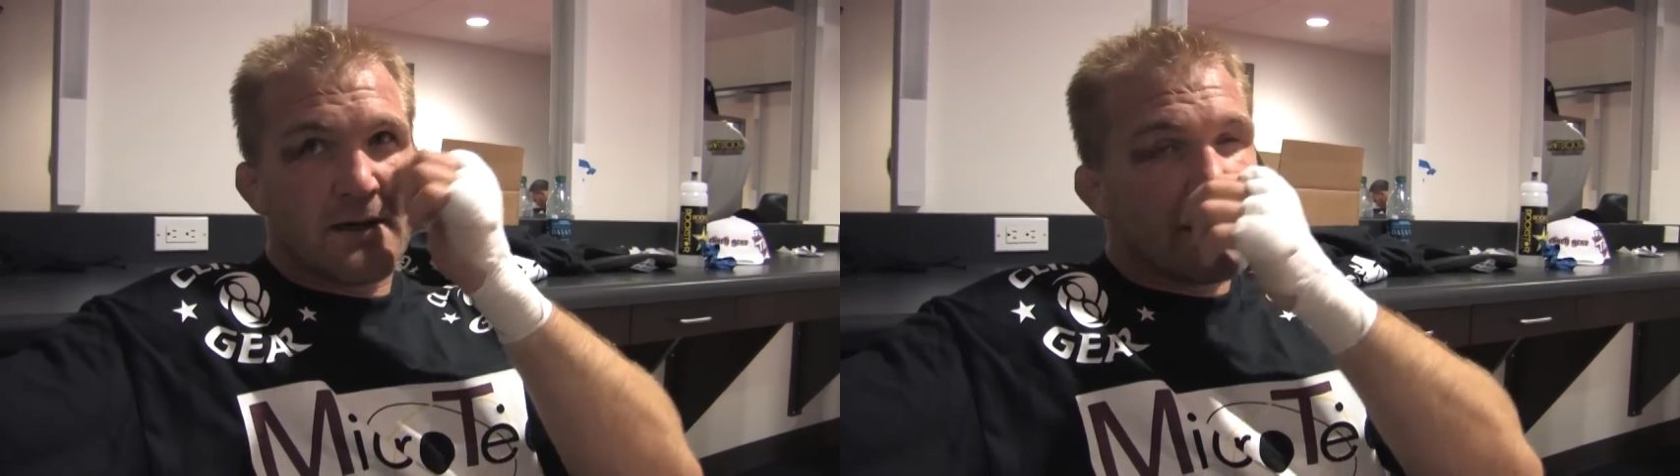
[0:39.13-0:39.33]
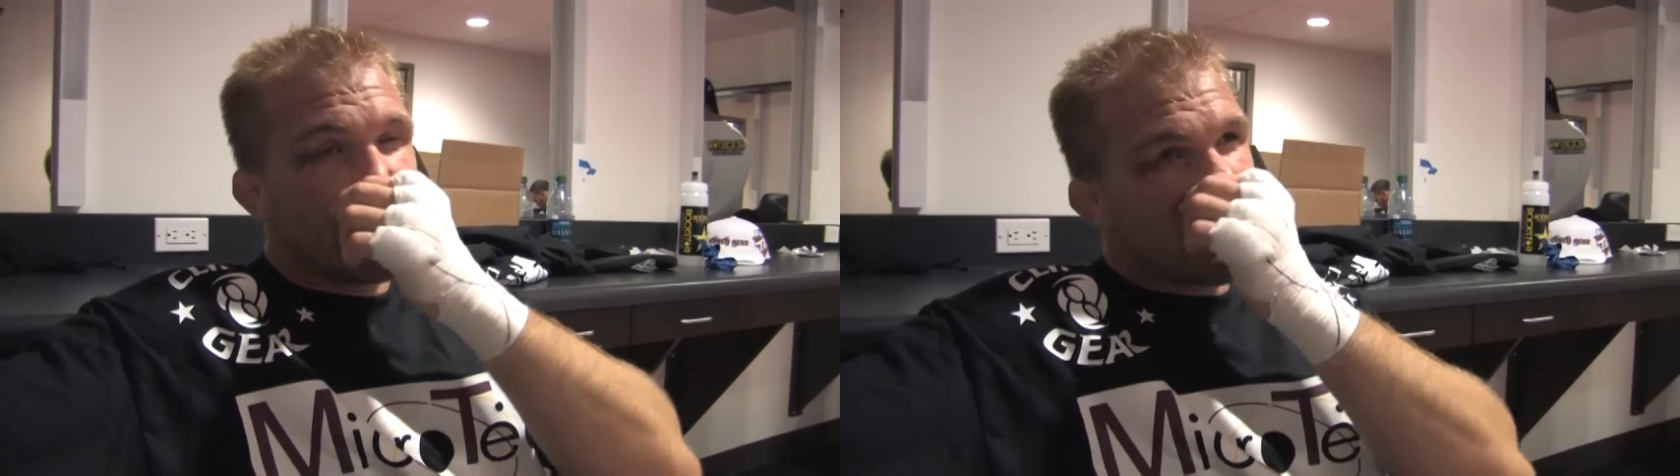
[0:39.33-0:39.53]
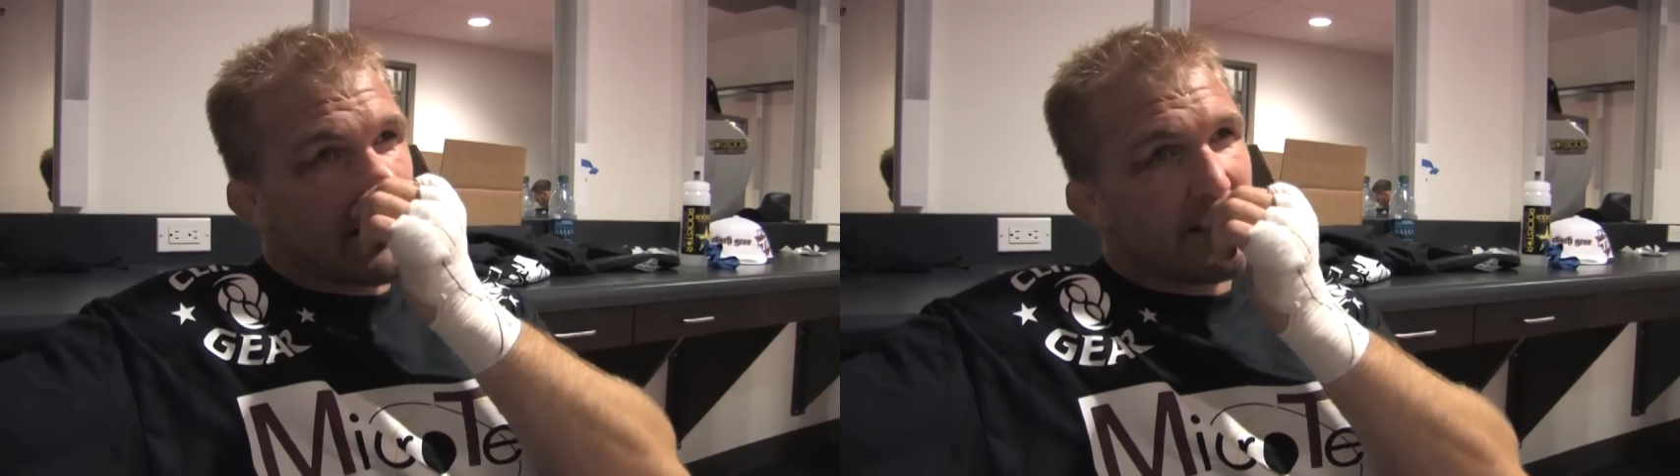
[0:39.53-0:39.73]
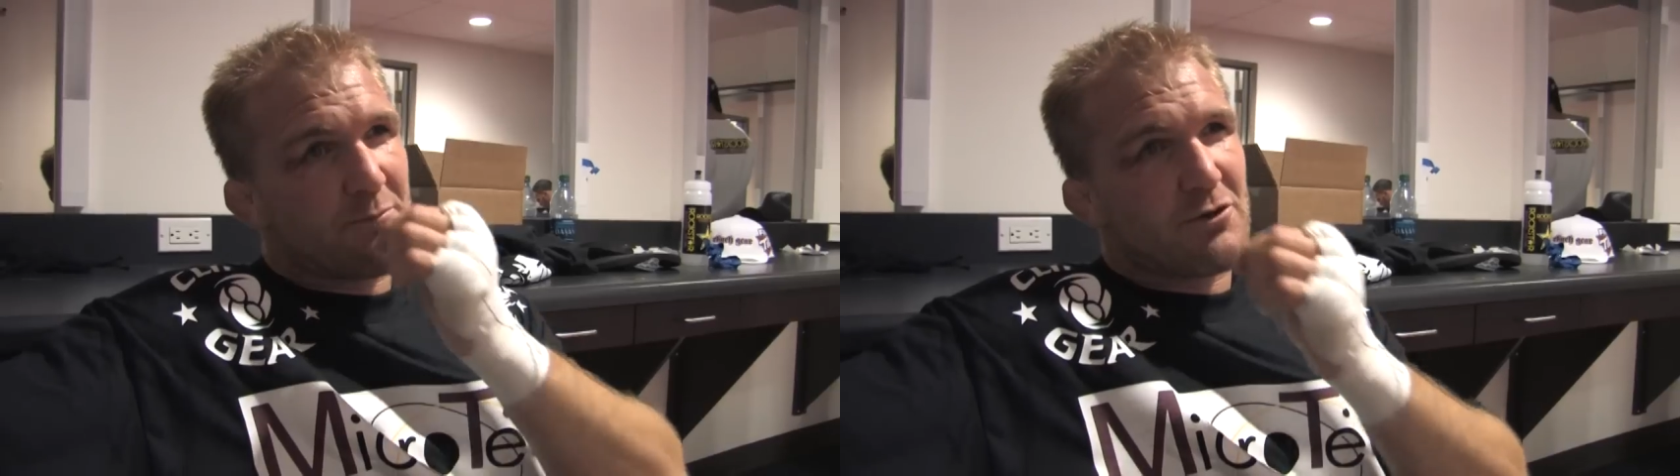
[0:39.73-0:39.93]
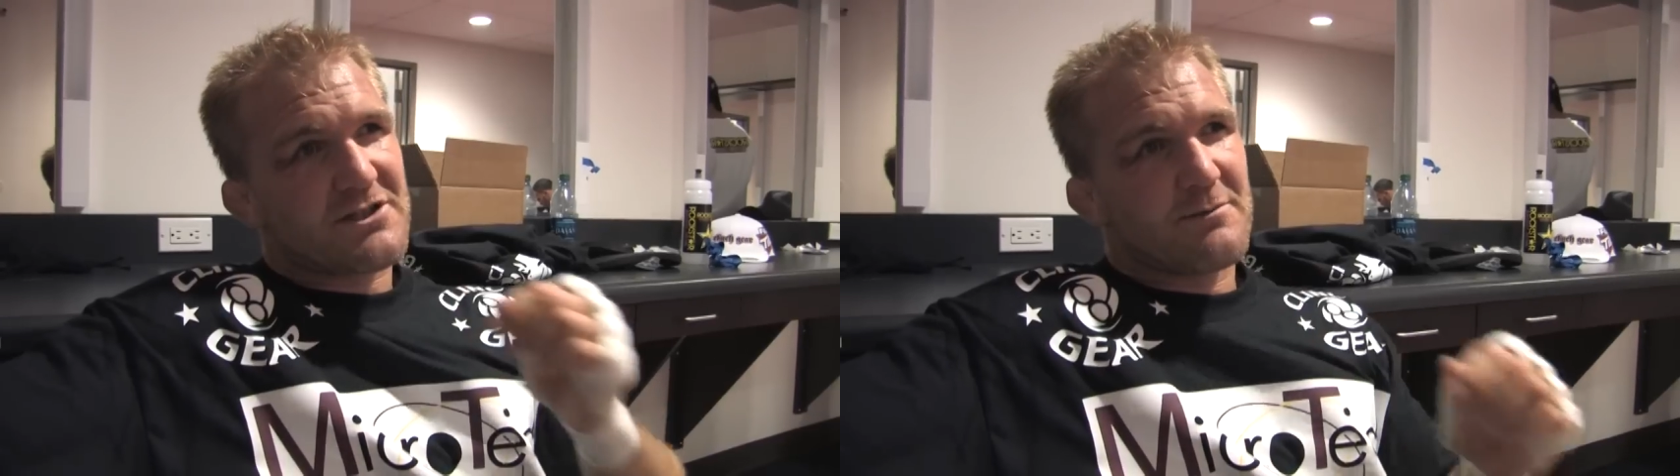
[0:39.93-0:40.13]
it
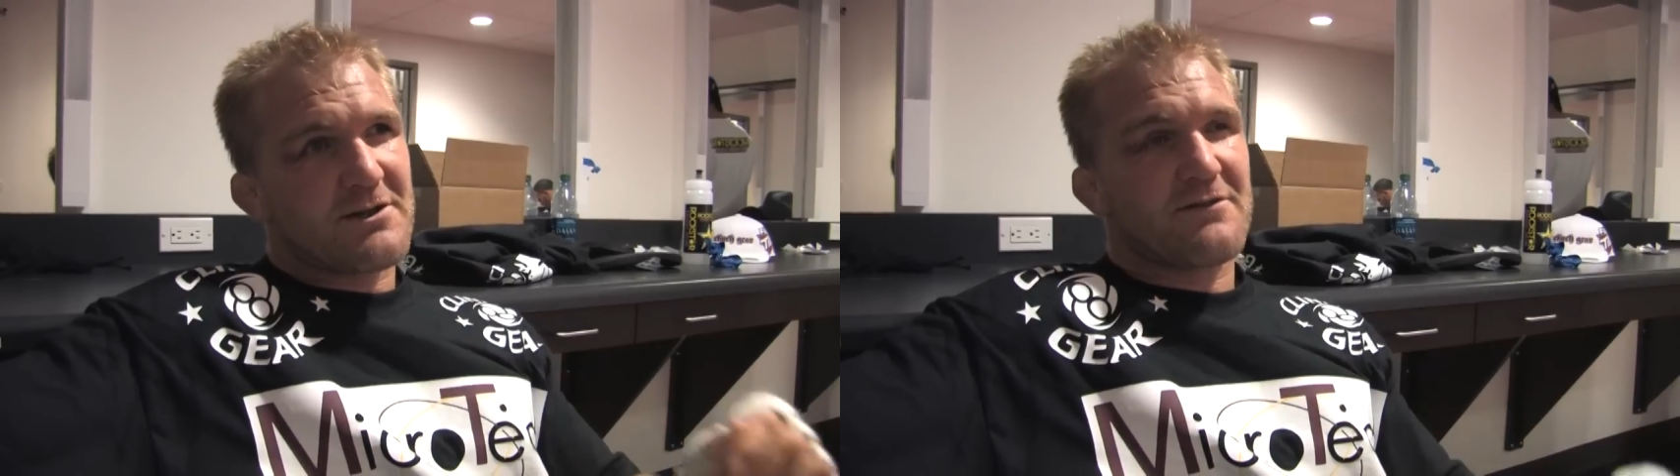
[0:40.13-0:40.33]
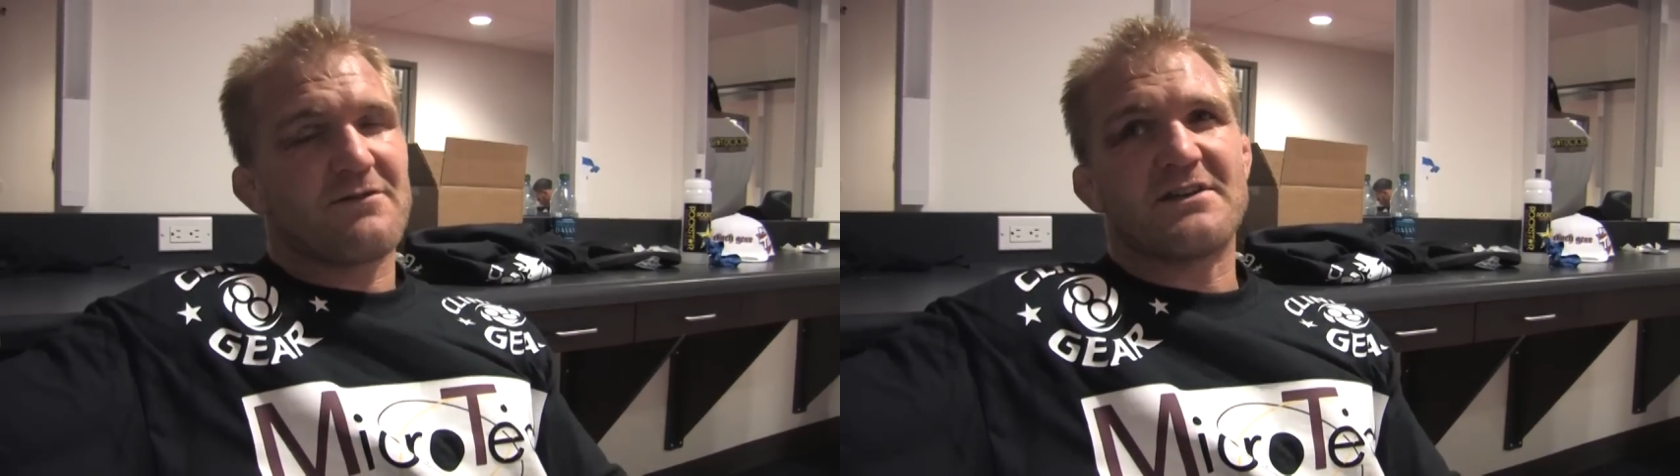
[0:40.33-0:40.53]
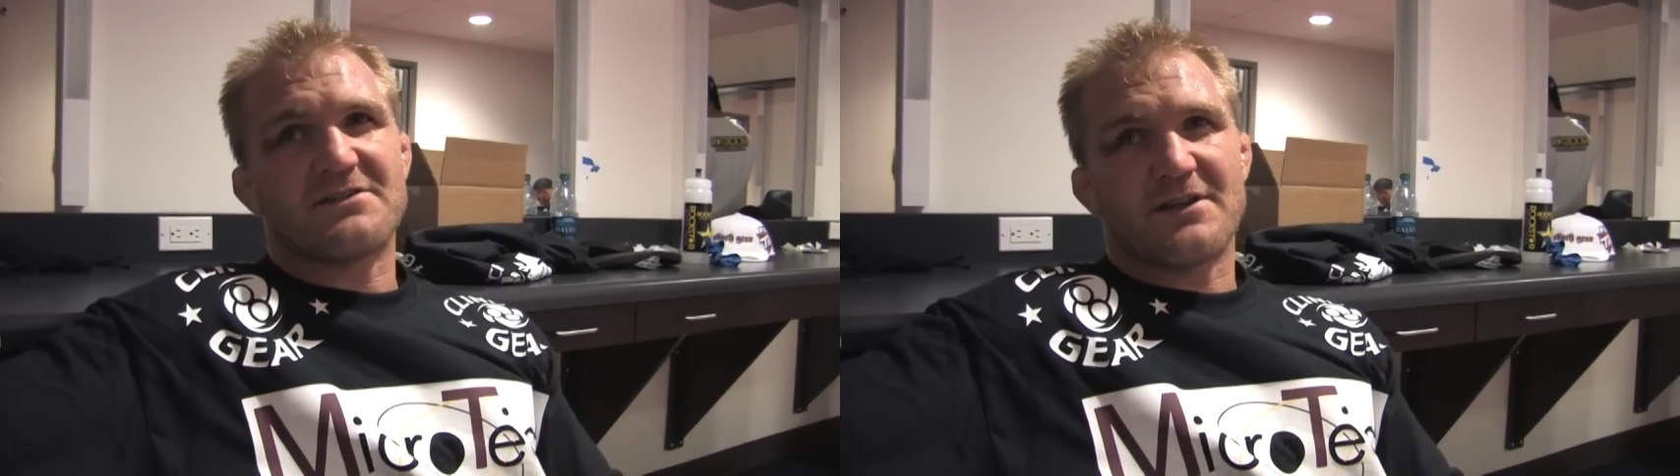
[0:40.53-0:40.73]
pushed him into the fence,